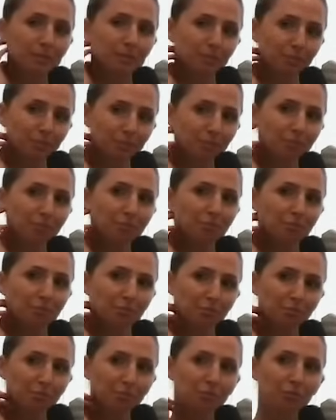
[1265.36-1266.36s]

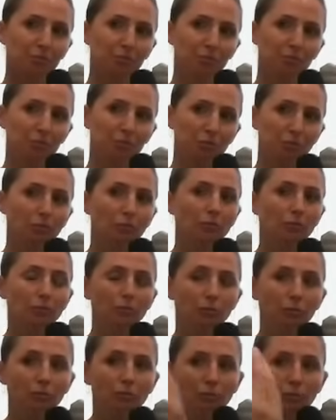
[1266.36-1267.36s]

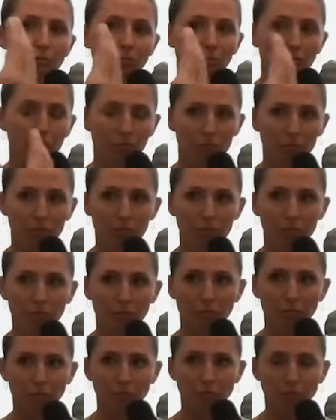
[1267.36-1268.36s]

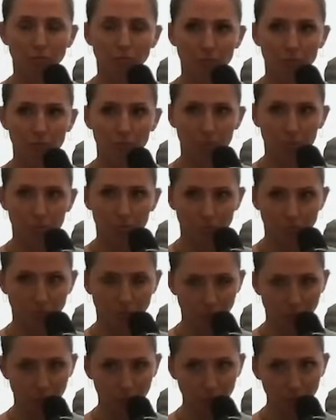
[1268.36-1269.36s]

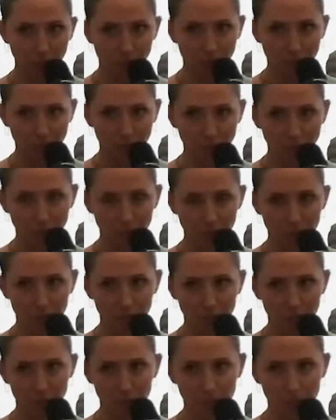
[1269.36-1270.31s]
No words are spoken by the person on screen.